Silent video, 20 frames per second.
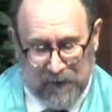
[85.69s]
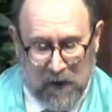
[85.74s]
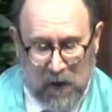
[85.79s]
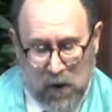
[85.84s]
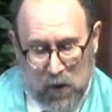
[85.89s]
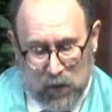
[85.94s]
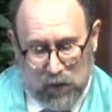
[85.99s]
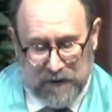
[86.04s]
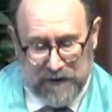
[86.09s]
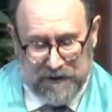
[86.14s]

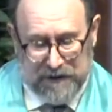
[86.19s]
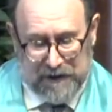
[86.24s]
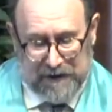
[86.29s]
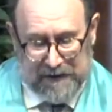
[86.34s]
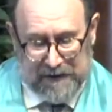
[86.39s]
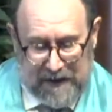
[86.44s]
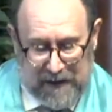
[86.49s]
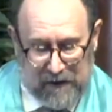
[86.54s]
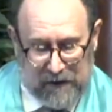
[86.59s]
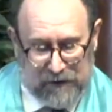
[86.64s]
when she
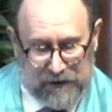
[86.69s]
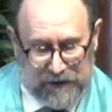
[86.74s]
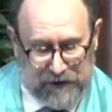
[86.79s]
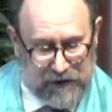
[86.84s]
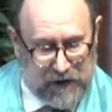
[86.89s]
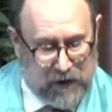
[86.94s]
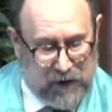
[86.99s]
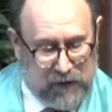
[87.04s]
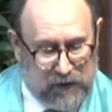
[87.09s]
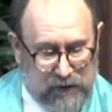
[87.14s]
dared
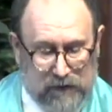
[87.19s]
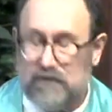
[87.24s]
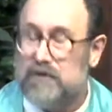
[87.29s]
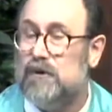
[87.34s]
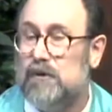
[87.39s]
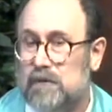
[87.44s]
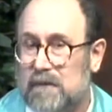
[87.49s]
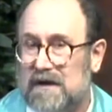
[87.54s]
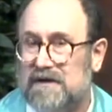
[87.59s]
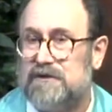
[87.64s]
show
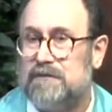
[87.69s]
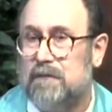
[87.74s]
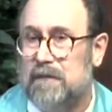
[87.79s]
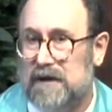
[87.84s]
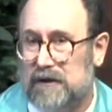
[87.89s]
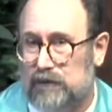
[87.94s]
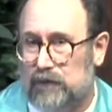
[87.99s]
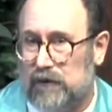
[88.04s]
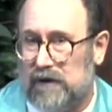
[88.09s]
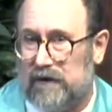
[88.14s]
too much
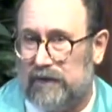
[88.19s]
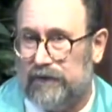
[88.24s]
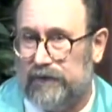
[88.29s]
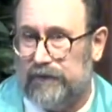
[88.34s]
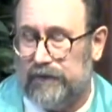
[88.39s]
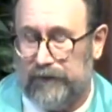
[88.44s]
midriff.